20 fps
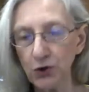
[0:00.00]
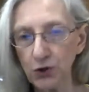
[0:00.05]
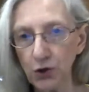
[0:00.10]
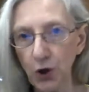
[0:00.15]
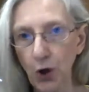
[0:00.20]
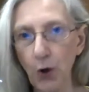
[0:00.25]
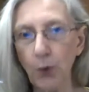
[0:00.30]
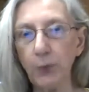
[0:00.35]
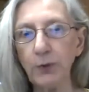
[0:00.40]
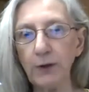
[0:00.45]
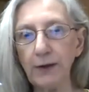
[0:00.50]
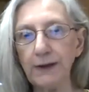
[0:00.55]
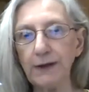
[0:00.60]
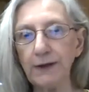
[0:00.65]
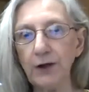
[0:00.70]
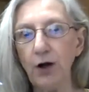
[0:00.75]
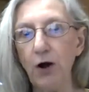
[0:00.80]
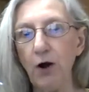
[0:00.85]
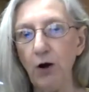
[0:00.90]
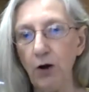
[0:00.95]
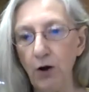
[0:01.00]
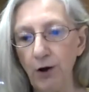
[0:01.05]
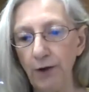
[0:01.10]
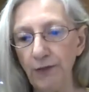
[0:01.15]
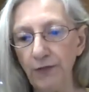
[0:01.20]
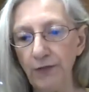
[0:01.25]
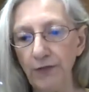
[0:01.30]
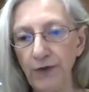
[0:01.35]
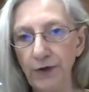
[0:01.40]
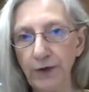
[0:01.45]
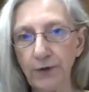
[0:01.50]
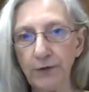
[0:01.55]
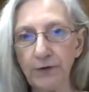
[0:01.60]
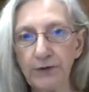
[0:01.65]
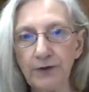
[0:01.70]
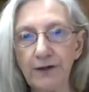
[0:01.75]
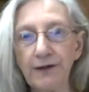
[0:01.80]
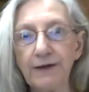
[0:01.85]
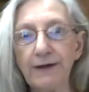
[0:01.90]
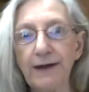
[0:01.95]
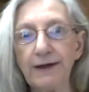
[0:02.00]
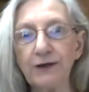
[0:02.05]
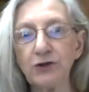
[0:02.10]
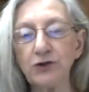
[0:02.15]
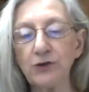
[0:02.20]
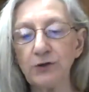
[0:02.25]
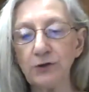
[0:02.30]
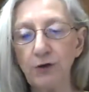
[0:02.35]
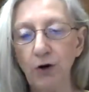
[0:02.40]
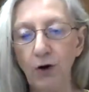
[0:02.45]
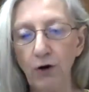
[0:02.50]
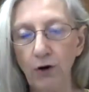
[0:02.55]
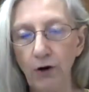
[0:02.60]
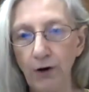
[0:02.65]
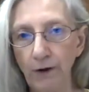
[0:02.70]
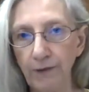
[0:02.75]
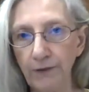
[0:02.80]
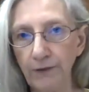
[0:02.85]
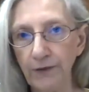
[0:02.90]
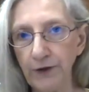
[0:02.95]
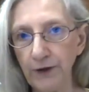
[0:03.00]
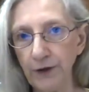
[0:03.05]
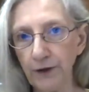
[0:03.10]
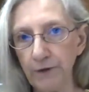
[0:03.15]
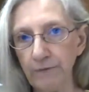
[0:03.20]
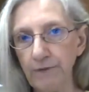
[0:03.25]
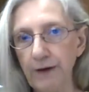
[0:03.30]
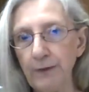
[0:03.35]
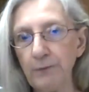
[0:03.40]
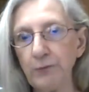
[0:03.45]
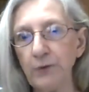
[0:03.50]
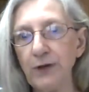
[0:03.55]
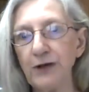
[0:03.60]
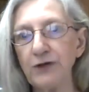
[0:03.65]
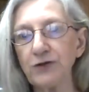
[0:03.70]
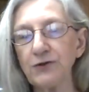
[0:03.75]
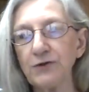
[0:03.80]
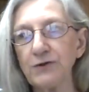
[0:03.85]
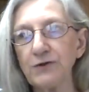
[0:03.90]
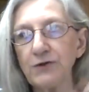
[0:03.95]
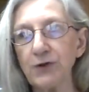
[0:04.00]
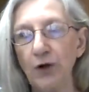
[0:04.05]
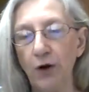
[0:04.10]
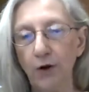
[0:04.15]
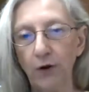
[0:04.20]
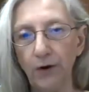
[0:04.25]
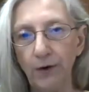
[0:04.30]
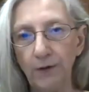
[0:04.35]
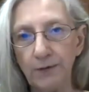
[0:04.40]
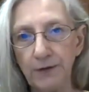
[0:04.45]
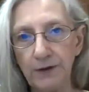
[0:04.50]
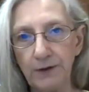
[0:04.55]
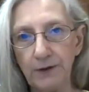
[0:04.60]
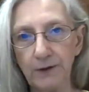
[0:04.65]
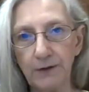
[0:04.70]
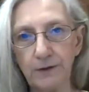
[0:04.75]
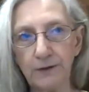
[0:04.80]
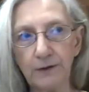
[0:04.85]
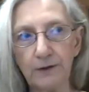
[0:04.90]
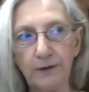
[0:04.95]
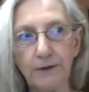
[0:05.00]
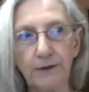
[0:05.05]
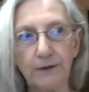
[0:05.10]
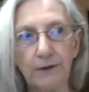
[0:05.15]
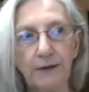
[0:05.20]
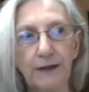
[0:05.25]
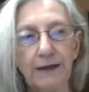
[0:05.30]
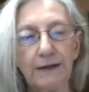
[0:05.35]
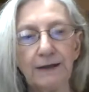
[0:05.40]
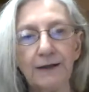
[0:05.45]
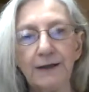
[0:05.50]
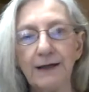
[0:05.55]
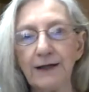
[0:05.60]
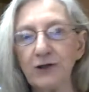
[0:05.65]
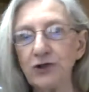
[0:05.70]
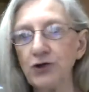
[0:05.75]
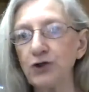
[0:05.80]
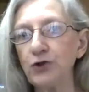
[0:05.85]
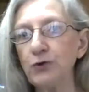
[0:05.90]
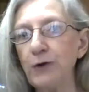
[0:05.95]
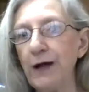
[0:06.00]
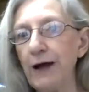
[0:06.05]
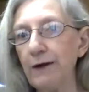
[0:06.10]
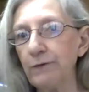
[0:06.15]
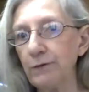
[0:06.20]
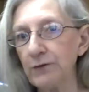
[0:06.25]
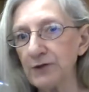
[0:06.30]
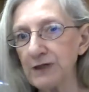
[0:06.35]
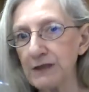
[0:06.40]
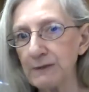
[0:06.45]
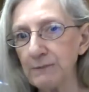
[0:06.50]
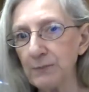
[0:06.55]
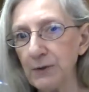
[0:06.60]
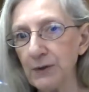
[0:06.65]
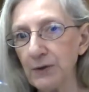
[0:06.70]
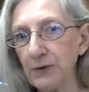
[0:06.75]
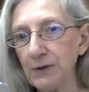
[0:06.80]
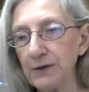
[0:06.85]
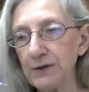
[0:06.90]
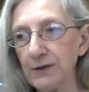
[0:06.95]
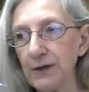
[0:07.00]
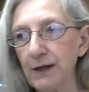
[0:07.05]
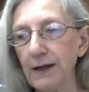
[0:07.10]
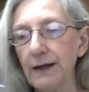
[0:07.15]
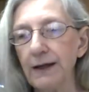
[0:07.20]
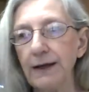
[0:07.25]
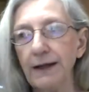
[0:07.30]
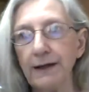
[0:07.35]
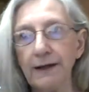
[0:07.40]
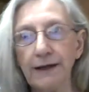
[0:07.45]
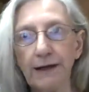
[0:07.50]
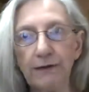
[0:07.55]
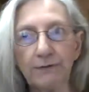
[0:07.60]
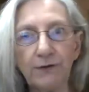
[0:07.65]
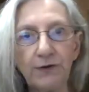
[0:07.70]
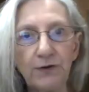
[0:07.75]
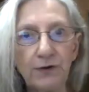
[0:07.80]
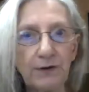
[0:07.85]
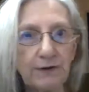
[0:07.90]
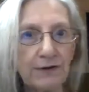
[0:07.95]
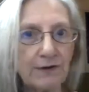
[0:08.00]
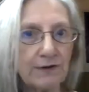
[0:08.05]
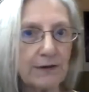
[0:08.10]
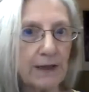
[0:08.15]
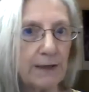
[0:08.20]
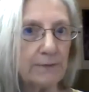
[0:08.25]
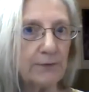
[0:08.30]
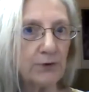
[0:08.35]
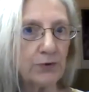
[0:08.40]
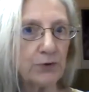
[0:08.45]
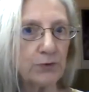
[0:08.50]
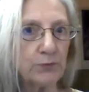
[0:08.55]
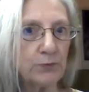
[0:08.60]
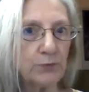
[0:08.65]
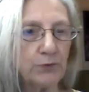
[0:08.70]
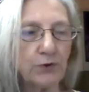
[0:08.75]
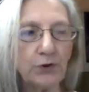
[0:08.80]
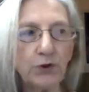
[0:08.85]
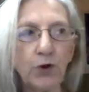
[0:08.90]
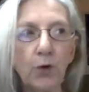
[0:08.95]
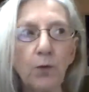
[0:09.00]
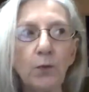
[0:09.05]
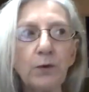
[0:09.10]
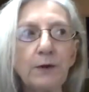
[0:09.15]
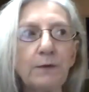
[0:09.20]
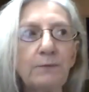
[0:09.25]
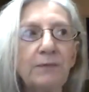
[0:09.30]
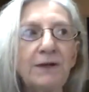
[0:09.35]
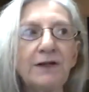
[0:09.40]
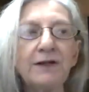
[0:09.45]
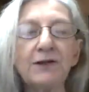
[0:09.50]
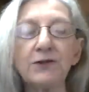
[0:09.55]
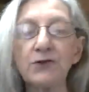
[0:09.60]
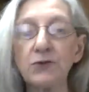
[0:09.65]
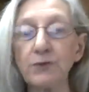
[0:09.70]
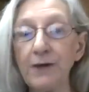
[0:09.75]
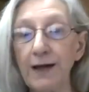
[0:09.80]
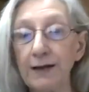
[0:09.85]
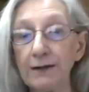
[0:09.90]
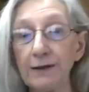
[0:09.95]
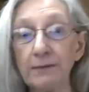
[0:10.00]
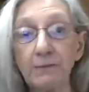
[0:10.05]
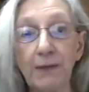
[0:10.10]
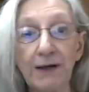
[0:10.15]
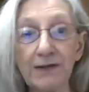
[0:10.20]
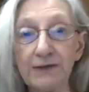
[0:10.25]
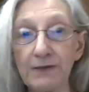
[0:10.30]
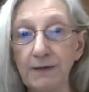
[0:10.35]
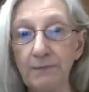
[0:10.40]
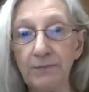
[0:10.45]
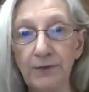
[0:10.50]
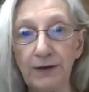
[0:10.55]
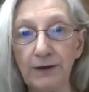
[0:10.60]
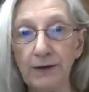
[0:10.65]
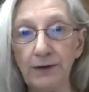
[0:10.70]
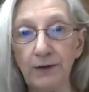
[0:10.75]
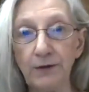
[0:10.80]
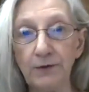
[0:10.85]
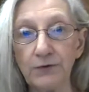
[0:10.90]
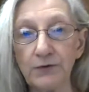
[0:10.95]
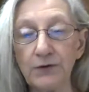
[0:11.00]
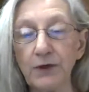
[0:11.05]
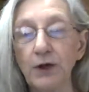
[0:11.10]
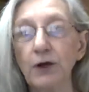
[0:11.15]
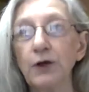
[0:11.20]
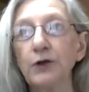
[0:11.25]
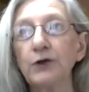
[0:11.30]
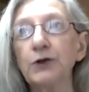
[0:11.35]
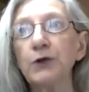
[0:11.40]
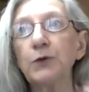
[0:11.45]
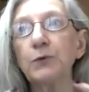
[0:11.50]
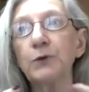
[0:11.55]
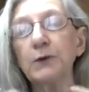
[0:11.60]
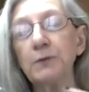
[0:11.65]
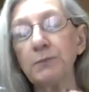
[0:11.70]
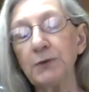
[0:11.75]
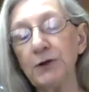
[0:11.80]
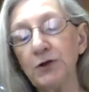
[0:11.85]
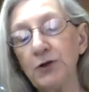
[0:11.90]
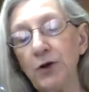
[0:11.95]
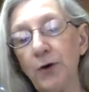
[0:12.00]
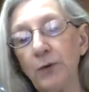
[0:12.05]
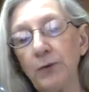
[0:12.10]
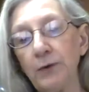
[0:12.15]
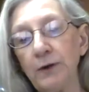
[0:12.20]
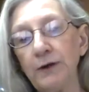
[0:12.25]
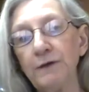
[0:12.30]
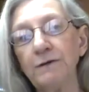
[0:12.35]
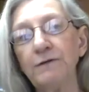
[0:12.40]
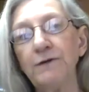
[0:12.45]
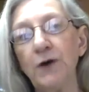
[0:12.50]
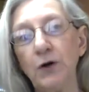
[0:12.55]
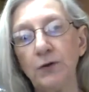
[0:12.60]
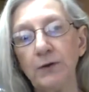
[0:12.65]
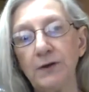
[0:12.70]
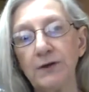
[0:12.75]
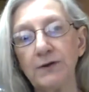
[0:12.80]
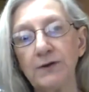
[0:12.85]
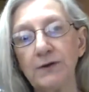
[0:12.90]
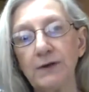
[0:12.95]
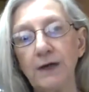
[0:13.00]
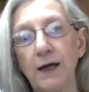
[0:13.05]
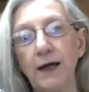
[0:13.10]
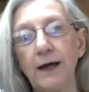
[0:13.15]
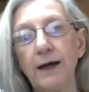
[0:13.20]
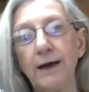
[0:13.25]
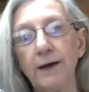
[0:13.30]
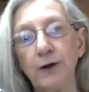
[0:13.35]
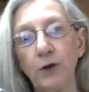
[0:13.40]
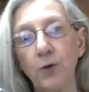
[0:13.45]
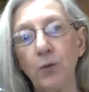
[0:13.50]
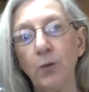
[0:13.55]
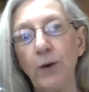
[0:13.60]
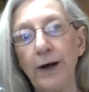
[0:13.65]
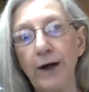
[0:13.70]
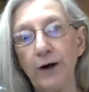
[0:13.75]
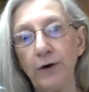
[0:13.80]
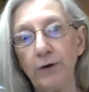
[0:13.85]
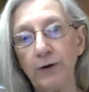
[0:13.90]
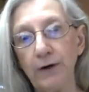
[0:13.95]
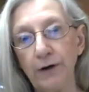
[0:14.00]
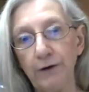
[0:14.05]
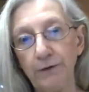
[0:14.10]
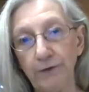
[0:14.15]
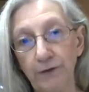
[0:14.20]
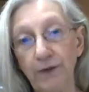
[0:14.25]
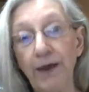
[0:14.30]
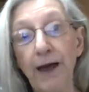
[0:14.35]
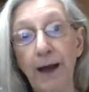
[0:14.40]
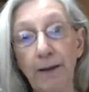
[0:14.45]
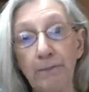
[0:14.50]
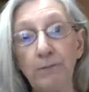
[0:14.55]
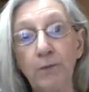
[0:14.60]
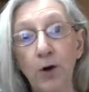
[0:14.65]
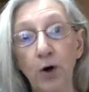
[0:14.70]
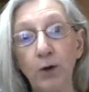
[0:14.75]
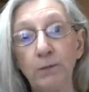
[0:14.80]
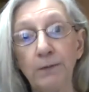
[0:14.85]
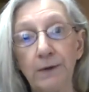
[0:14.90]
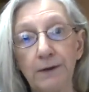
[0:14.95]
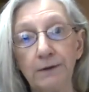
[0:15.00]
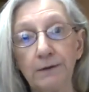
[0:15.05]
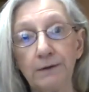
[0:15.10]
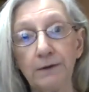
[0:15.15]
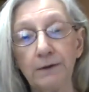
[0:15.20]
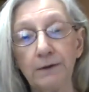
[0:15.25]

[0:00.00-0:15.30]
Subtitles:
totally on their connection, on their vibrations, on the connection you have with Spirit and everything that's coming through. You don't want to be distracted by something else. You want to be totally focused and aware of that moment.